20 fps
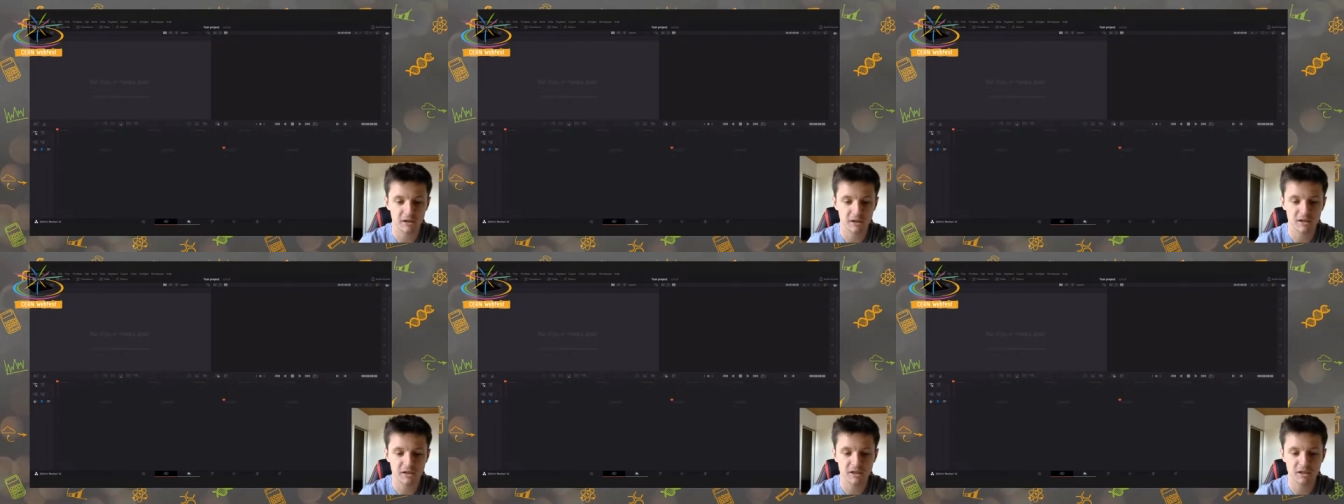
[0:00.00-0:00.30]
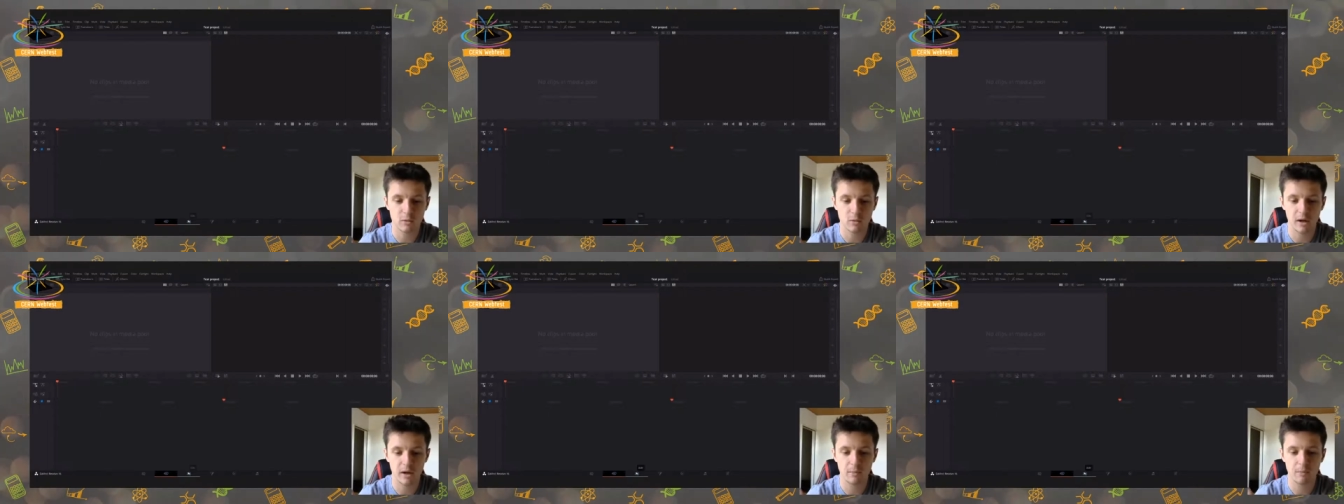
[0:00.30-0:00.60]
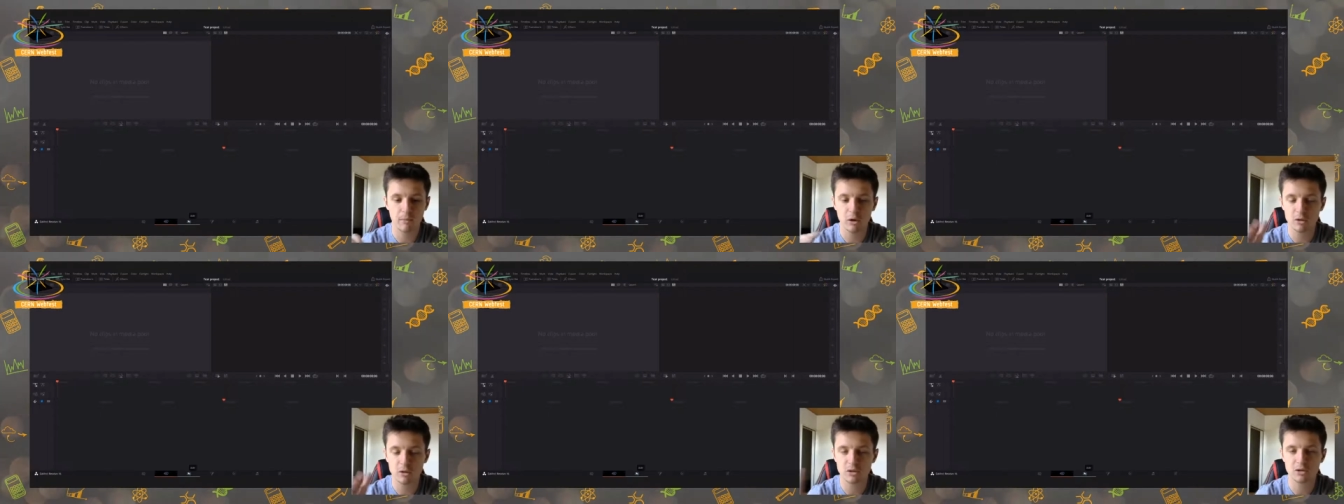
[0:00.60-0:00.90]
This is where
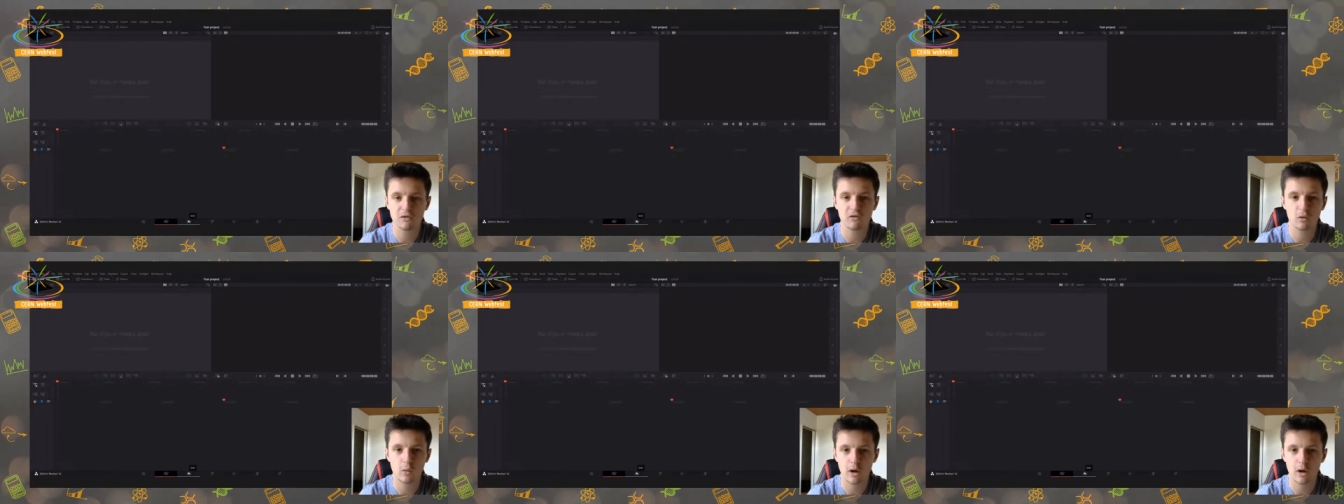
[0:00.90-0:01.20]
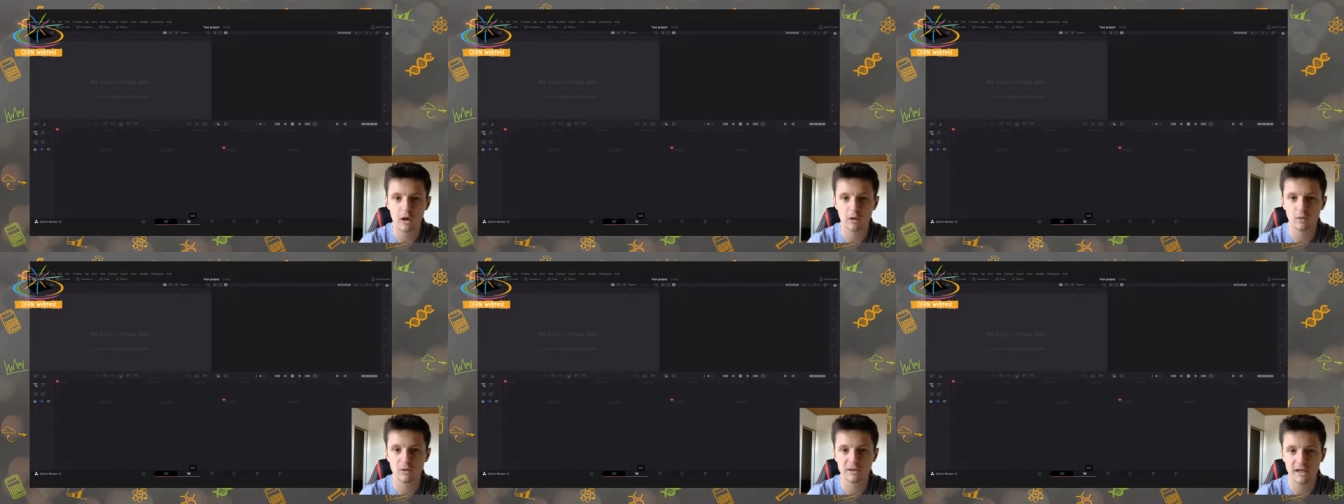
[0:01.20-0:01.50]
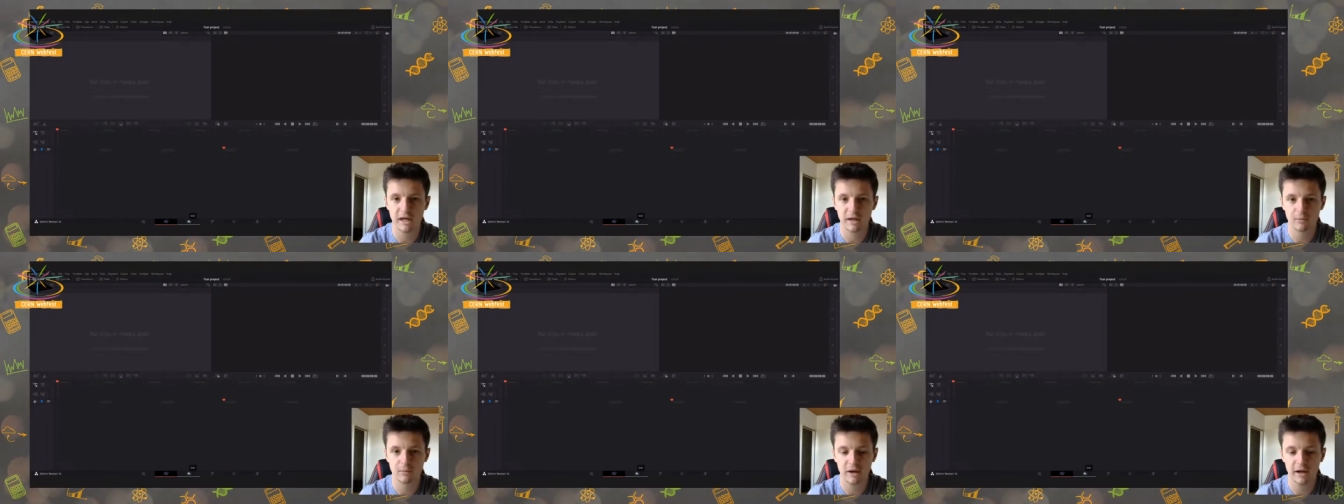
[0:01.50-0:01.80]
most of the work will
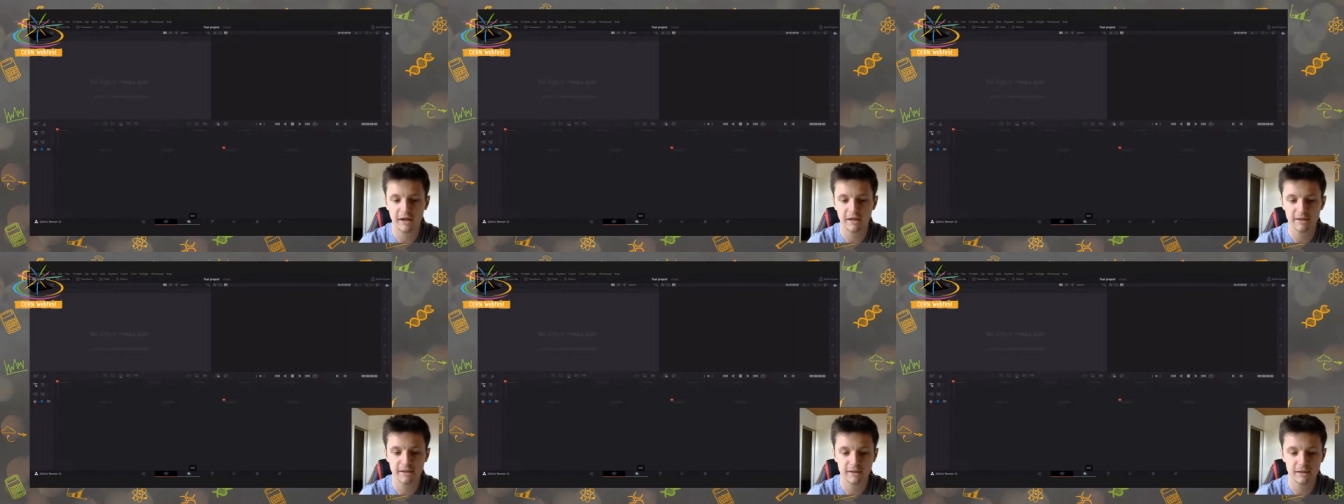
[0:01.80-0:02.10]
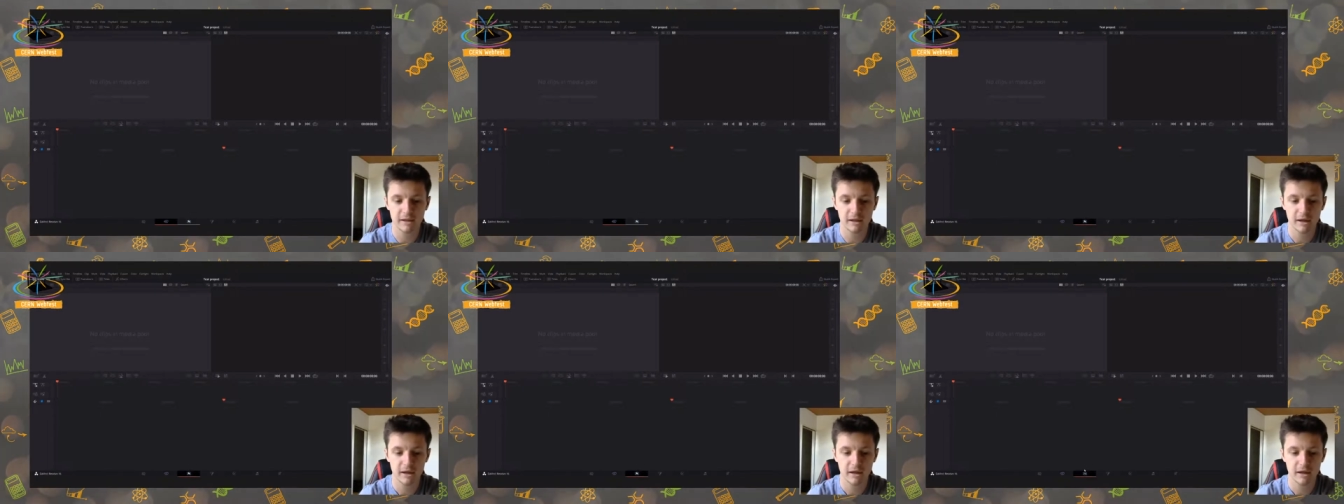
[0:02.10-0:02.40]
take place,